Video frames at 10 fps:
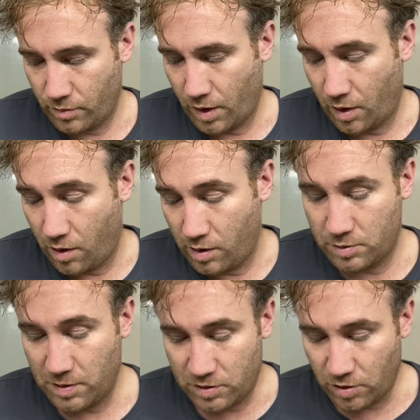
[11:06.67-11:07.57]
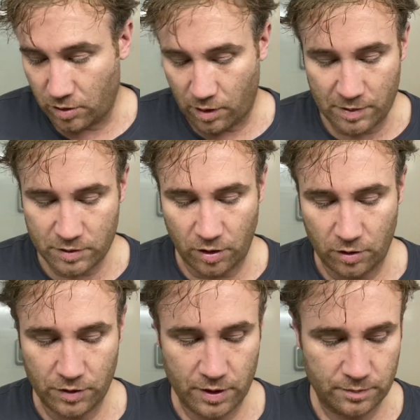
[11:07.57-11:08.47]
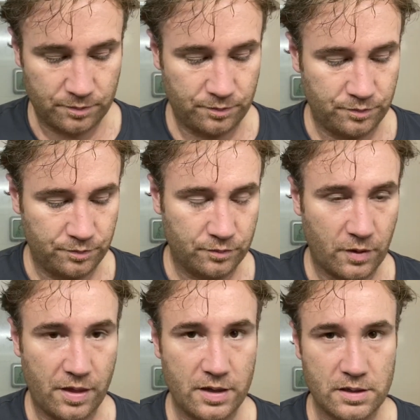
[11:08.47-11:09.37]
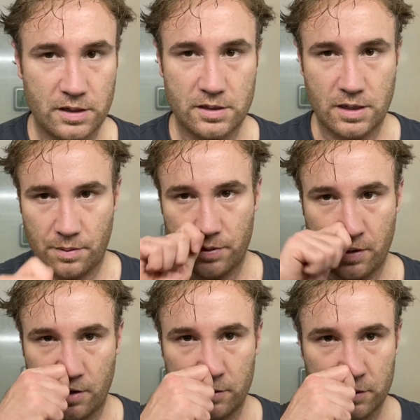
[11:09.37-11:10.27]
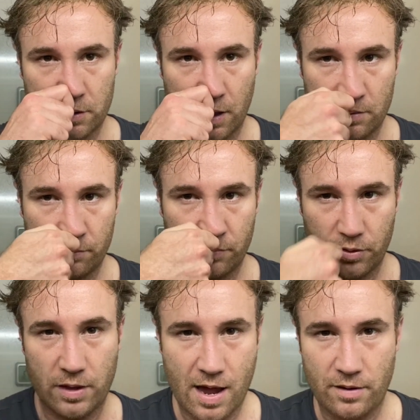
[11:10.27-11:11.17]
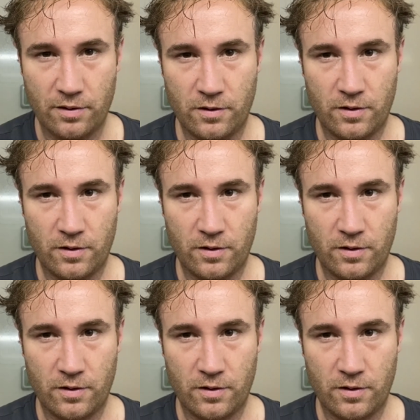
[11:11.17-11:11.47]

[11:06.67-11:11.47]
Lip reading: I've been told that the things that you stick up your nose and pull out,